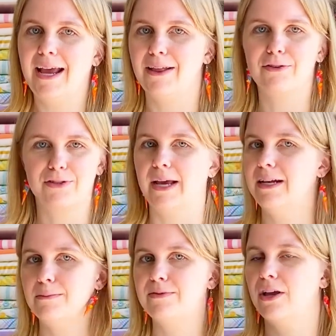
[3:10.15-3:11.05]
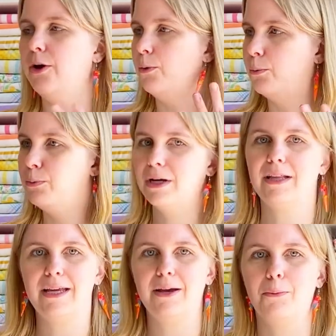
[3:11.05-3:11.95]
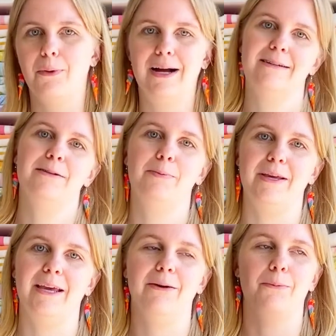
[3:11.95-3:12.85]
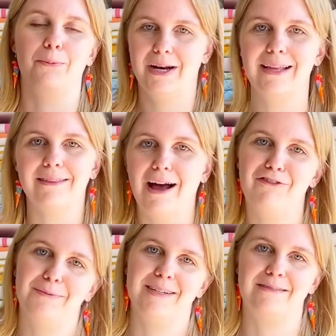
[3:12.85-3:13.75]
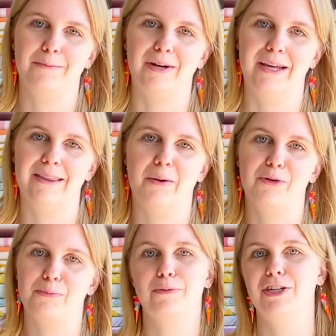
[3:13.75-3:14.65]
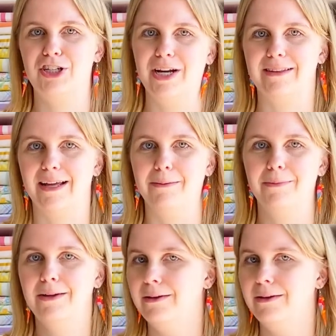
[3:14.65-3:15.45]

And those items really want to be re-loved by somebody that will appreciate them.